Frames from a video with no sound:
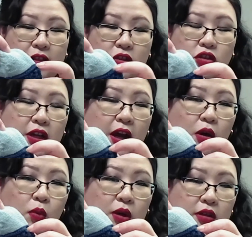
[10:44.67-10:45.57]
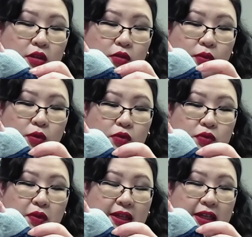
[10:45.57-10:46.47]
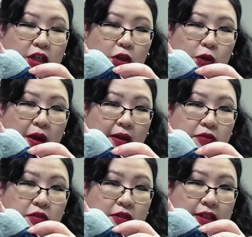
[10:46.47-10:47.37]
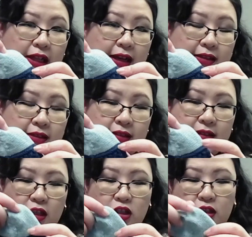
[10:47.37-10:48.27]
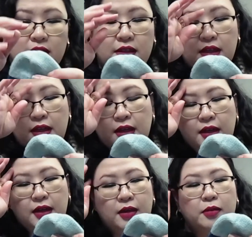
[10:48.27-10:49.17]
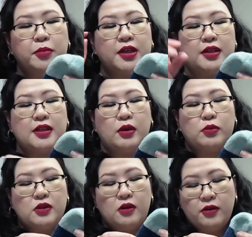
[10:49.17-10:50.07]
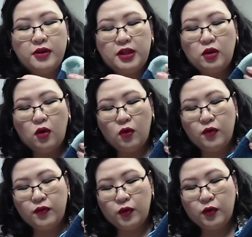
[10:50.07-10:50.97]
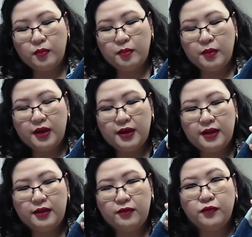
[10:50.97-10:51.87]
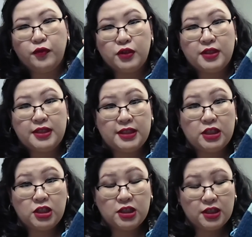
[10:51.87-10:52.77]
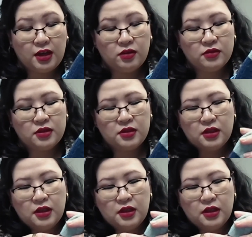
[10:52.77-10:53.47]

took out one of the rows right here after the last section because I was already over my foot stitch count.